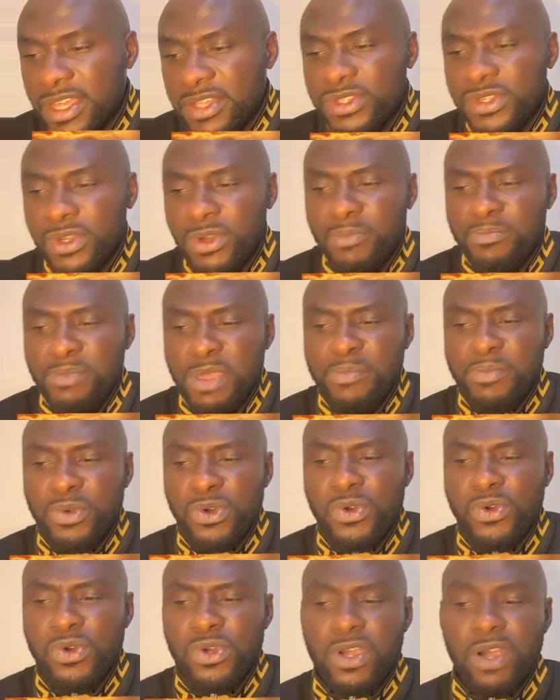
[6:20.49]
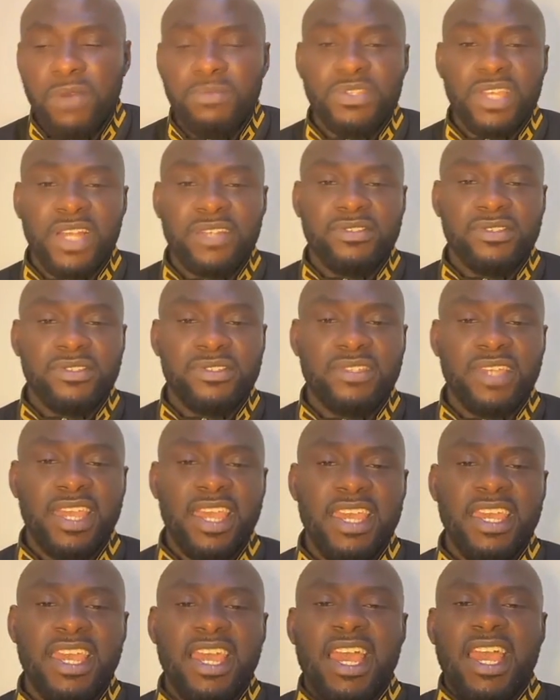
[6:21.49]
So people who comes out to
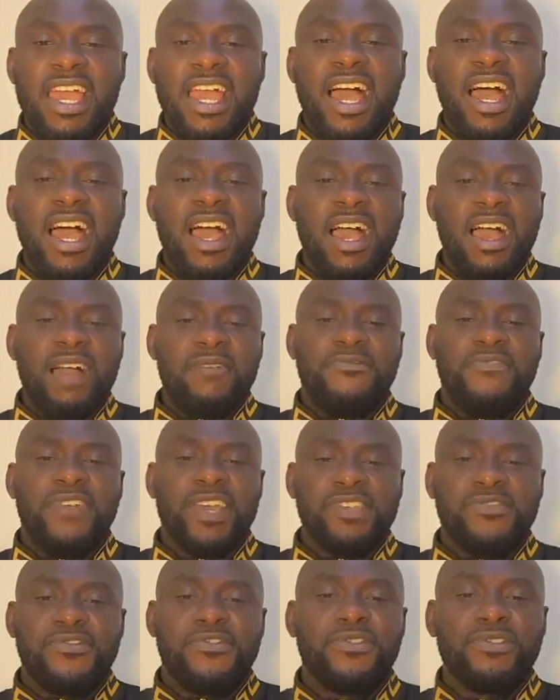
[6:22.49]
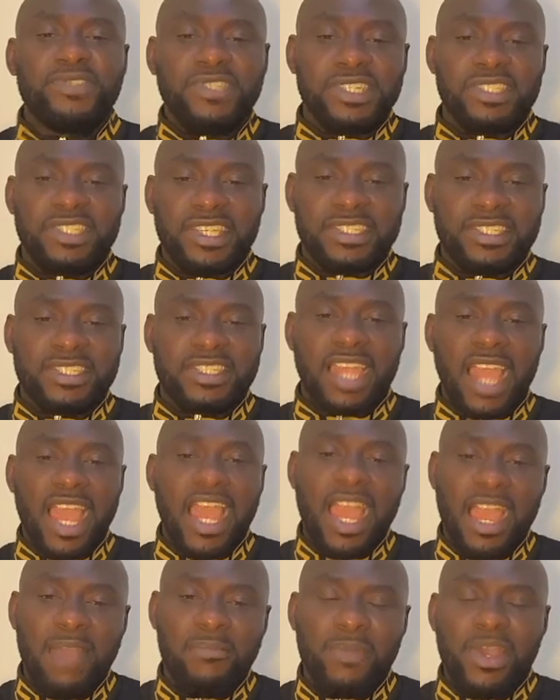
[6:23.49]
say, first fruit is a
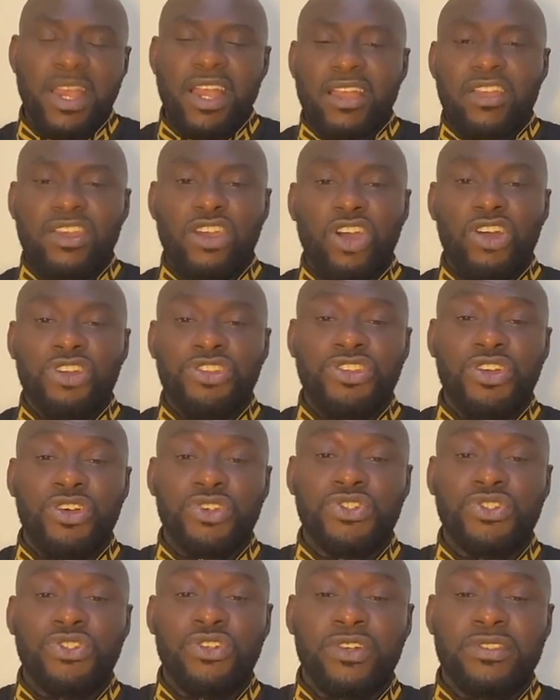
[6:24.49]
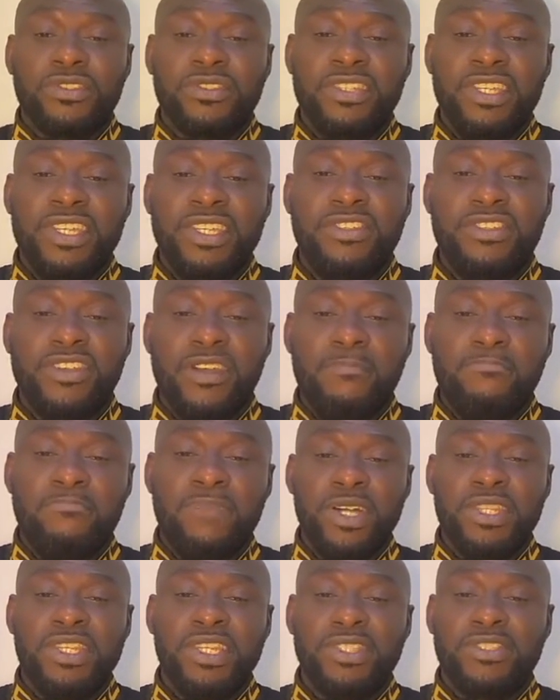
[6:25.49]
scam. God does not need your
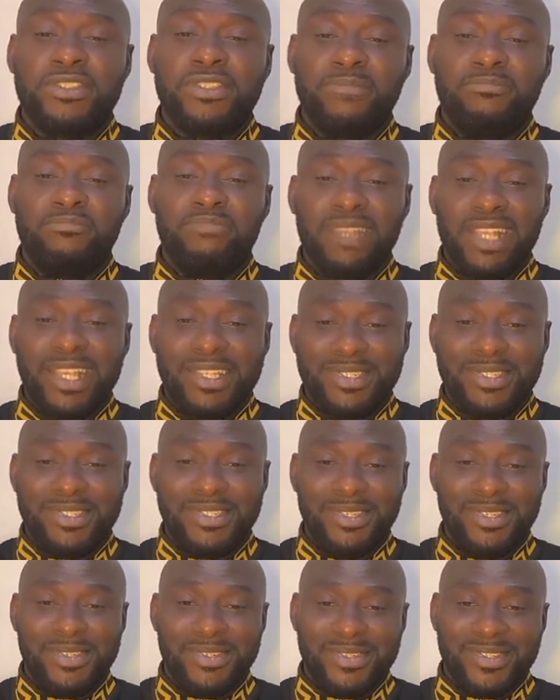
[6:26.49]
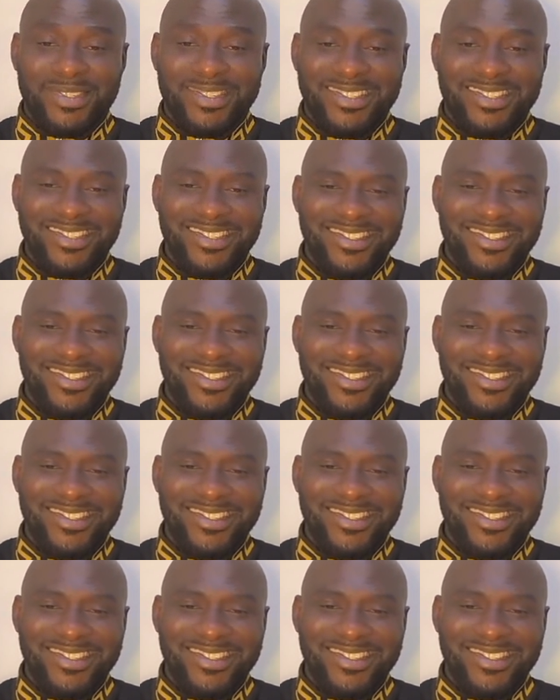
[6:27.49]
money to bless you.